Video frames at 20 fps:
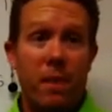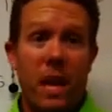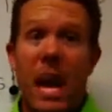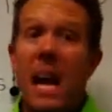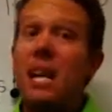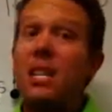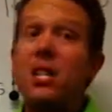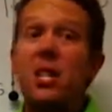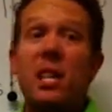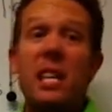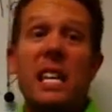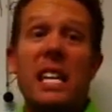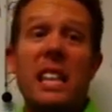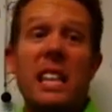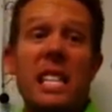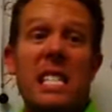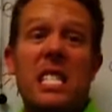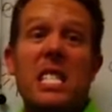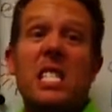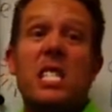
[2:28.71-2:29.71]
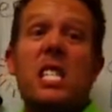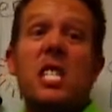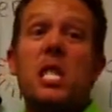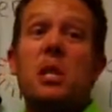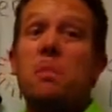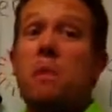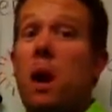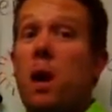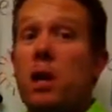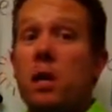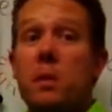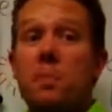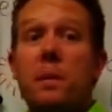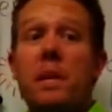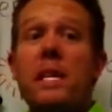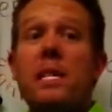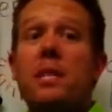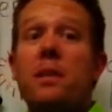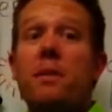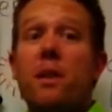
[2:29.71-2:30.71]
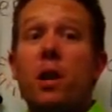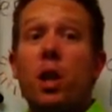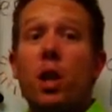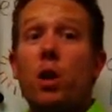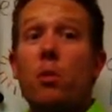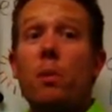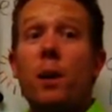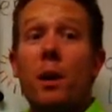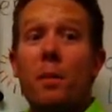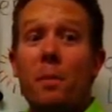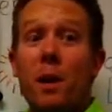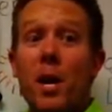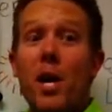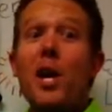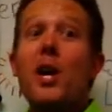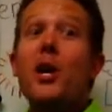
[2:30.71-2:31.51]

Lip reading: Actually, this is the smallest piece of aluminum